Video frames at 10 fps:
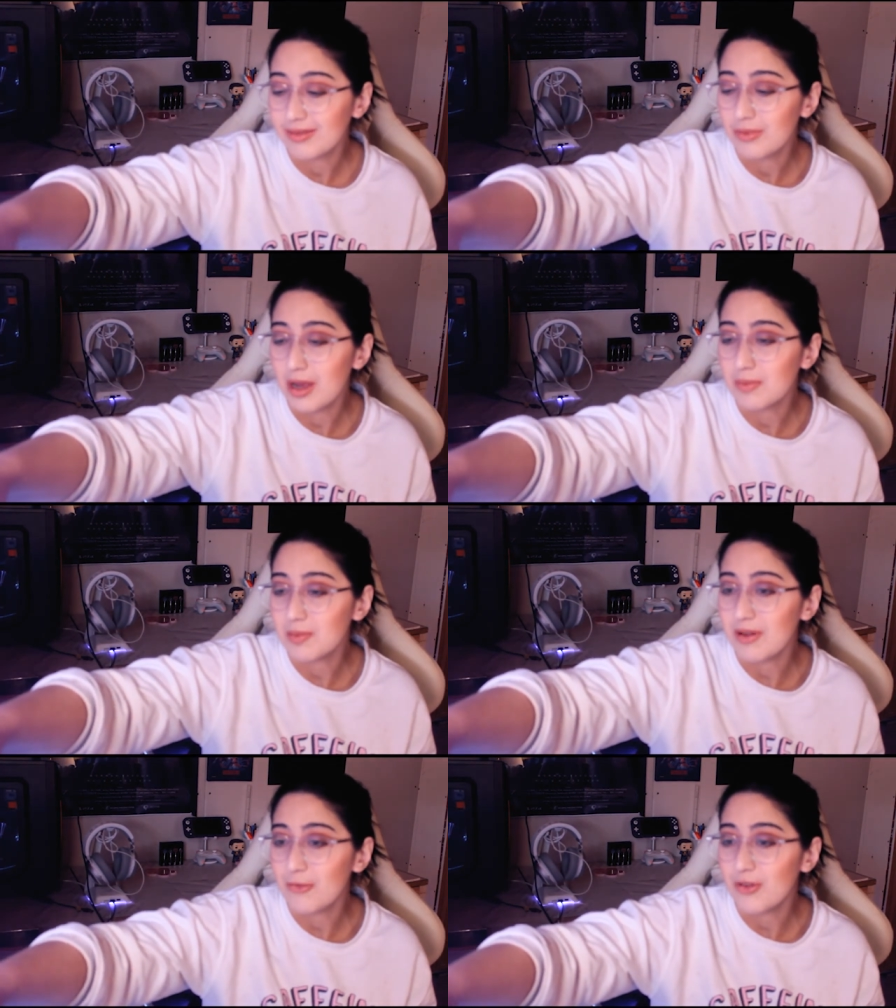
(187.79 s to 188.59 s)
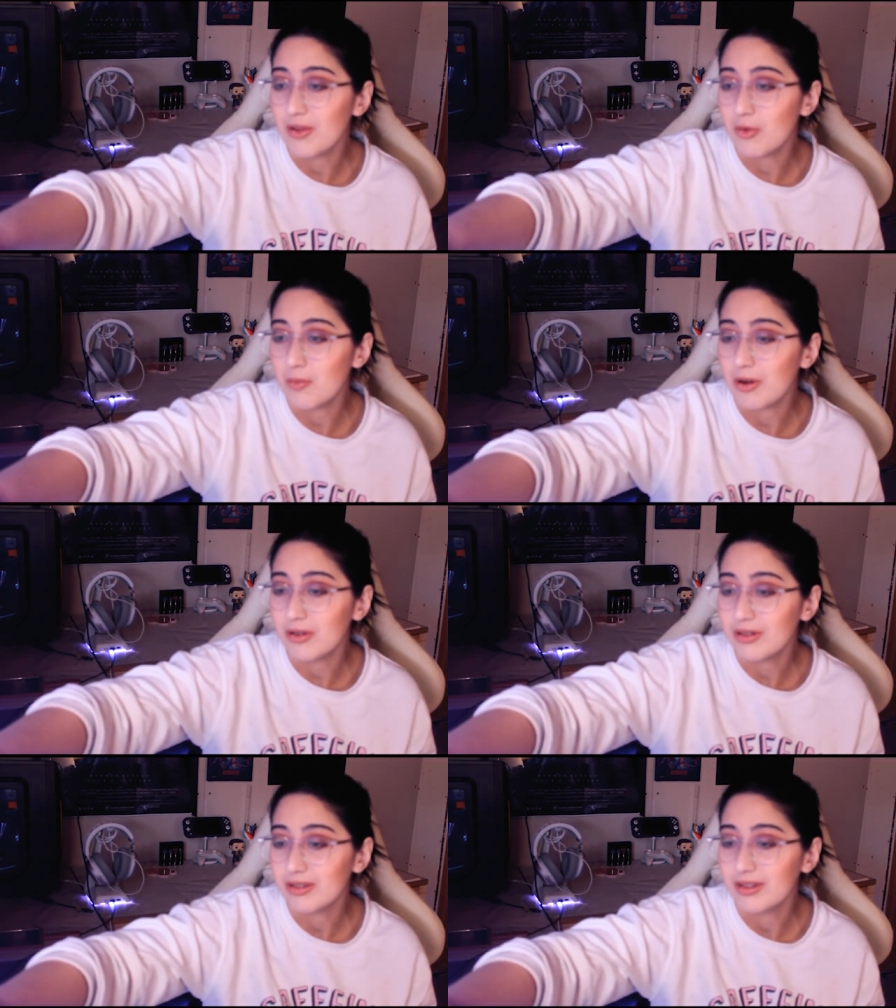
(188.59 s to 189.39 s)
Perhaps my favorite
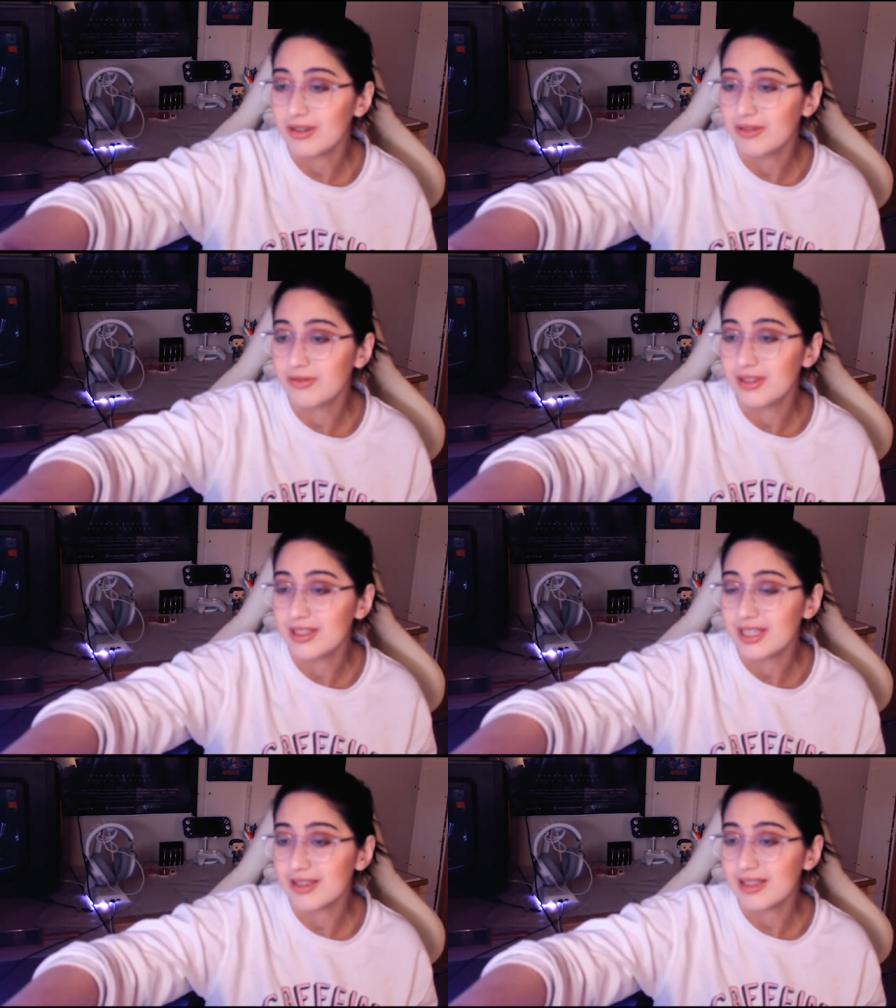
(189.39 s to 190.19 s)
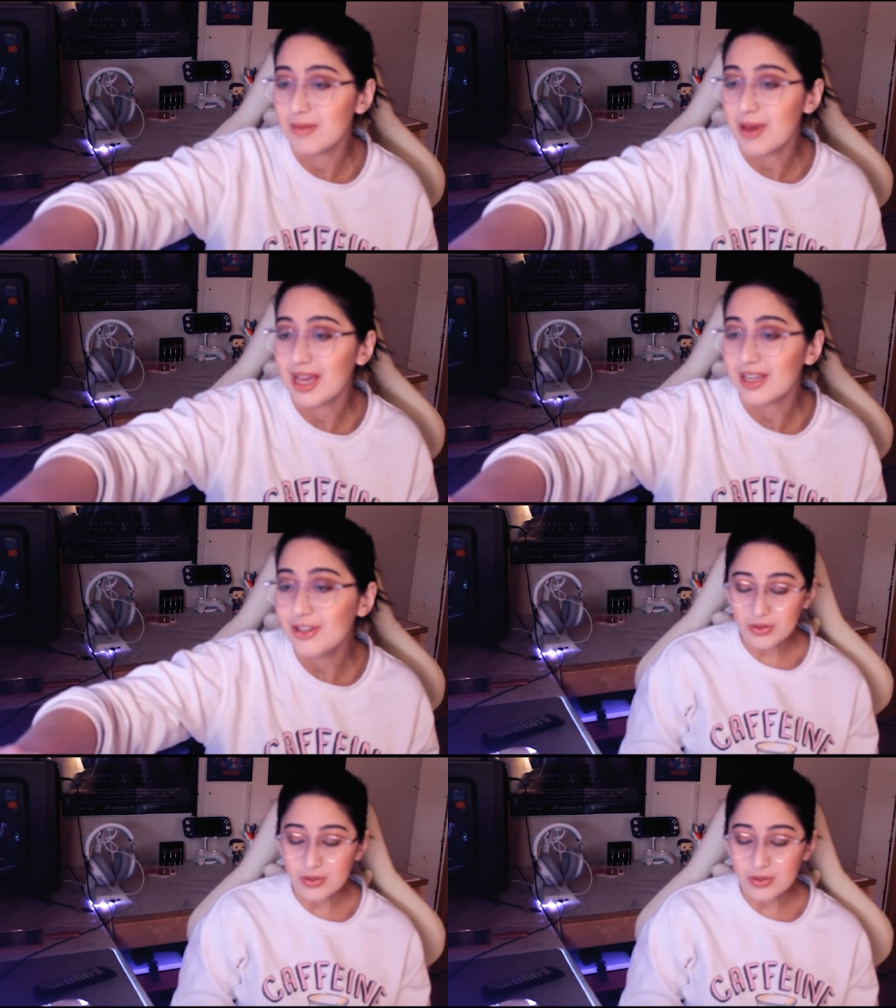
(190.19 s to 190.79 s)
part of the D L C package.